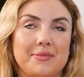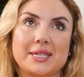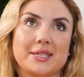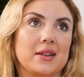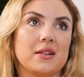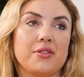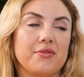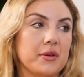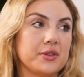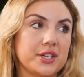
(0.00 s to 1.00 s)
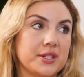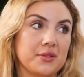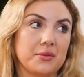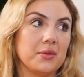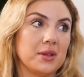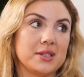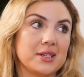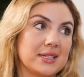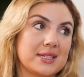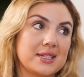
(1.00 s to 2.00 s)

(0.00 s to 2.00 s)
basically like throwing shit at the wall until it